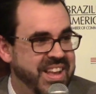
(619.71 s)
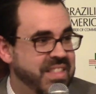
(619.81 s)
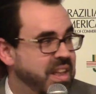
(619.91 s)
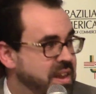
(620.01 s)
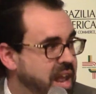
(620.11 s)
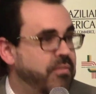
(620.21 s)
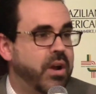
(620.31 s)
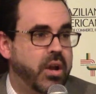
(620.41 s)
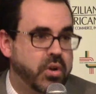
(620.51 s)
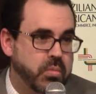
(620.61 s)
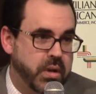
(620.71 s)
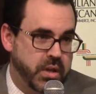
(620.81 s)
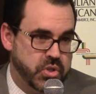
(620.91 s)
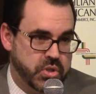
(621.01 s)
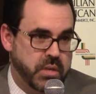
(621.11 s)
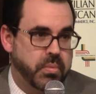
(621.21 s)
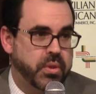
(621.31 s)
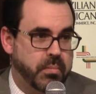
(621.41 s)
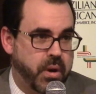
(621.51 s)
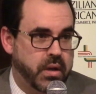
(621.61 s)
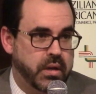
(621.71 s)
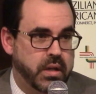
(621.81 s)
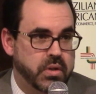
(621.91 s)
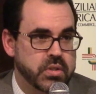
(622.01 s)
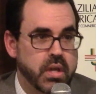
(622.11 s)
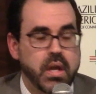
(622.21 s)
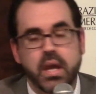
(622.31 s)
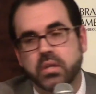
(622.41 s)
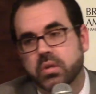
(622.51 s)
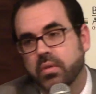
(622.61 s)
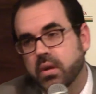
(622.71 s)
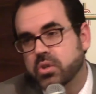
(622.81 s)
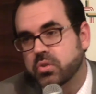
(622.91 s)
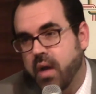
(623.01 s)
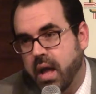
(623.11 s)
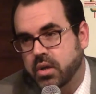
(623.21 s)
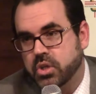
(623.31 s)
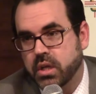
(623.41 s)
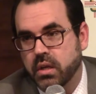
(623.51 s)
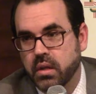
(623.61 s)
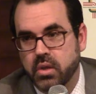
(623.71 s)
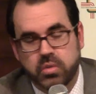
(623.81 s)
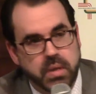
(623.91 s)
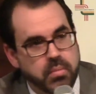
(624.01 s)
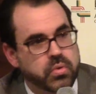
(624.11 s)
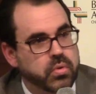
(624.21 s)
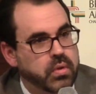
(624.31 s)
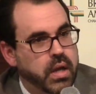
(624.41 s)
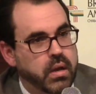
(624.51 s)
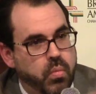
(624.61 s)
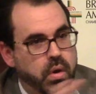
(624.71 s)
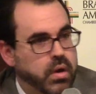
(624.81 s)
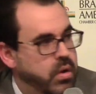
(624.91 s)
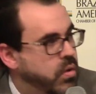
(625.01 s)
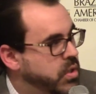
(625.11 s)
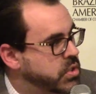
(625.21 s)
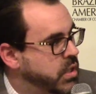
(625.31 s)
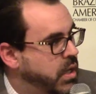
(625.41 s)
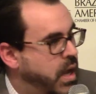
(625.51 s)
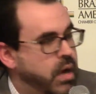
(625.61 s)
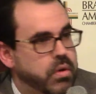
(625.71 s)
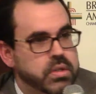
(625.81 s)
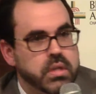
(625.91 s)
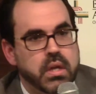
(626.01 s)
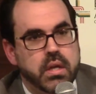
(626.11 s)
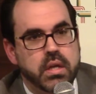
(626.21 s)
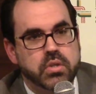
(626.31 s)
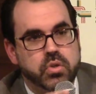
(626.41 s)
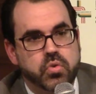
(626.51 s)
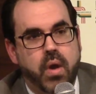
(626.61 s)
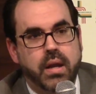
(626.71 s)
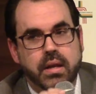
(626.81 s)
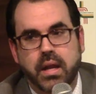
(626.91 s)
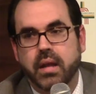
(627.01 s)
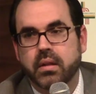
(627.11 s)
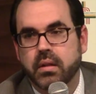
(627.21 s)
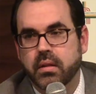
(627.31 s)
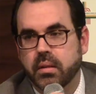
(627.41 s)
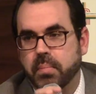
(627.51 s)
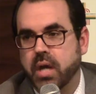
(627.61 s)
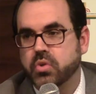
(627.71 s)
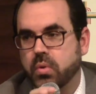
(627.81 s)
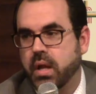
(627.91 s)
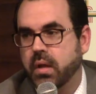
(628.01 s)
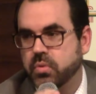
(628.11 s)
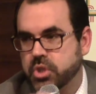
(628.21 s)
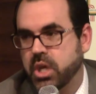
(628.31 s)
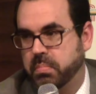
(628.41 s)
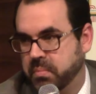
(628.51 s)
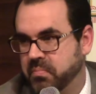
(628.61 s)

They never had good relationship with their party leaders. And so their strategy to be able to get a working coalition in Congress is to try to get the baixo clero cheap.